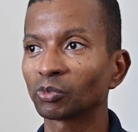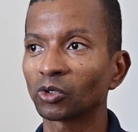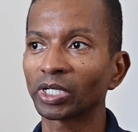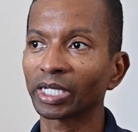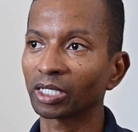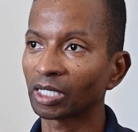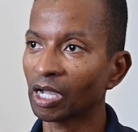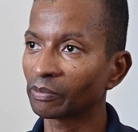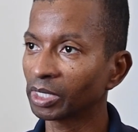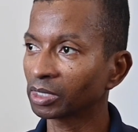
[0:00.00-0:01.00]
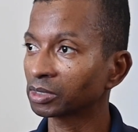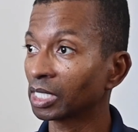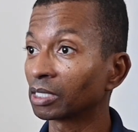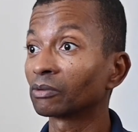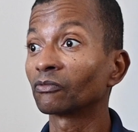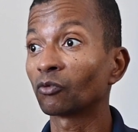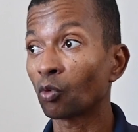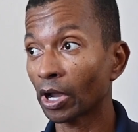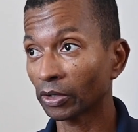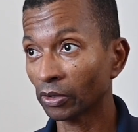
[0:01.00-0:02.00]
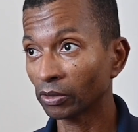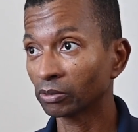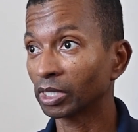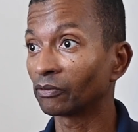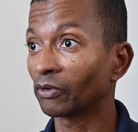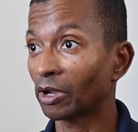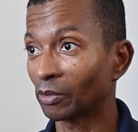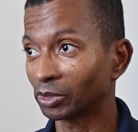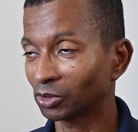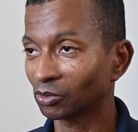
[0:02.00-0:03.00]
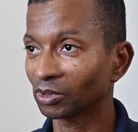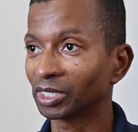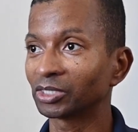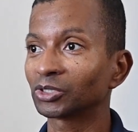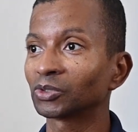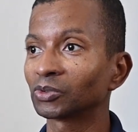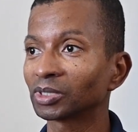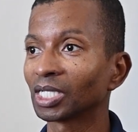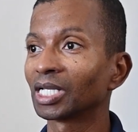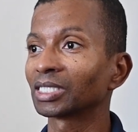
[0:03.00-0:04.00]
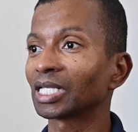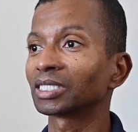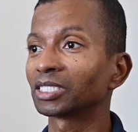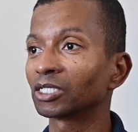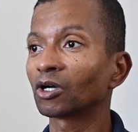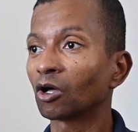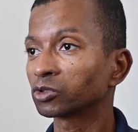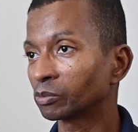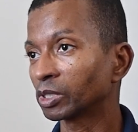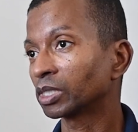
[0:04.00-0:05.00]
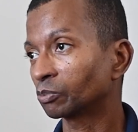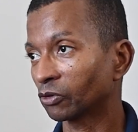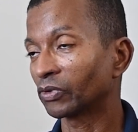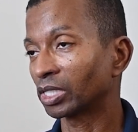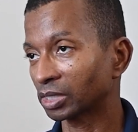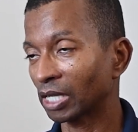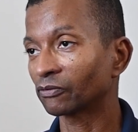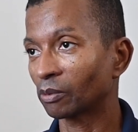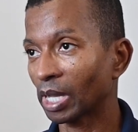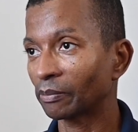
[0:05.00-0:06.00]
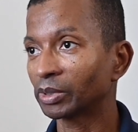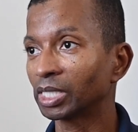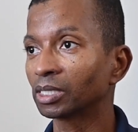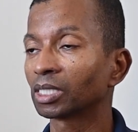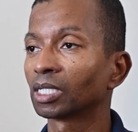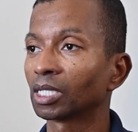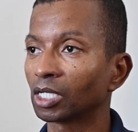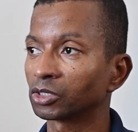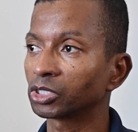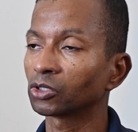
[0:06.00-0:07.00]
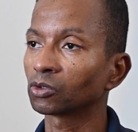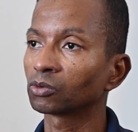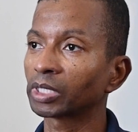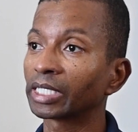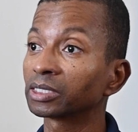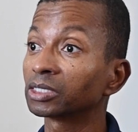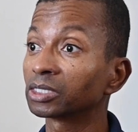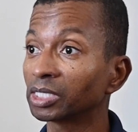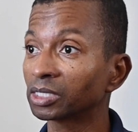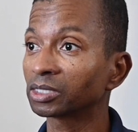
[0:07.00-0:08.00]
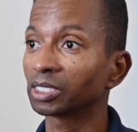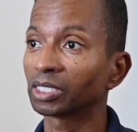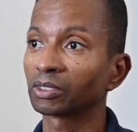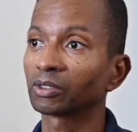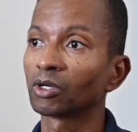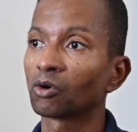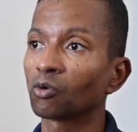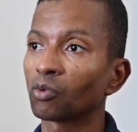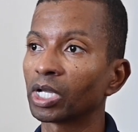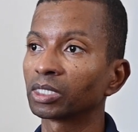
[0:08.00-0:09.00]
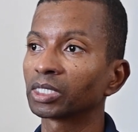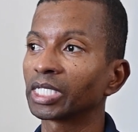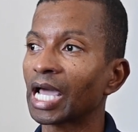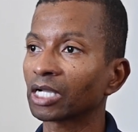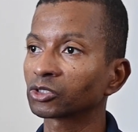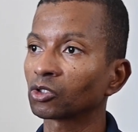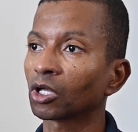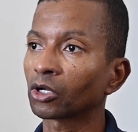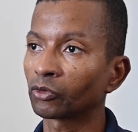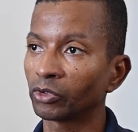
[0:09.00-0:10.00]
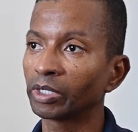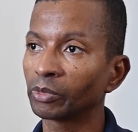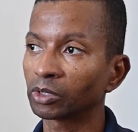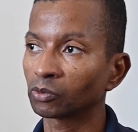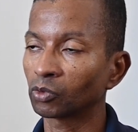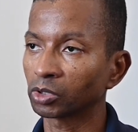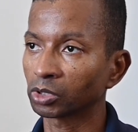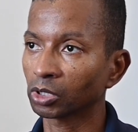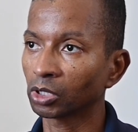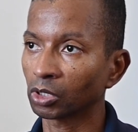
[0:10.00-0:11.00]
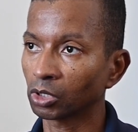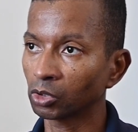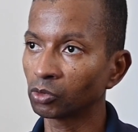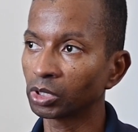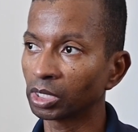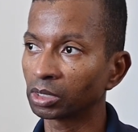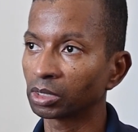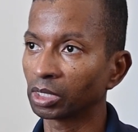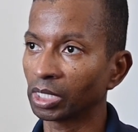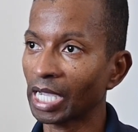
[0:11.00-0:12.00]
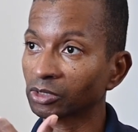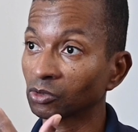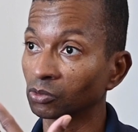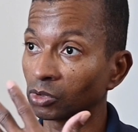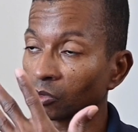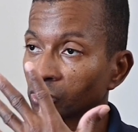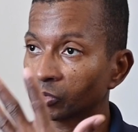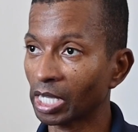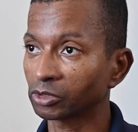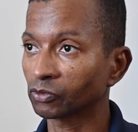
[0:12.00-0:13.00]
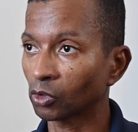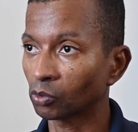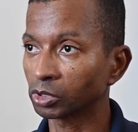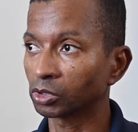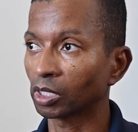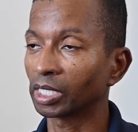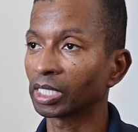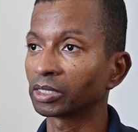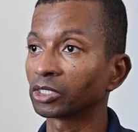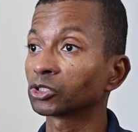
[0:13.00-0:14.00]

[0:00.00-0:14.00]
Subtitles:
both economics and weather, environmental issues, that did ultimately prevent that from happening until 1916, when the actual agreement was concluded, the actual transfer was done, and then the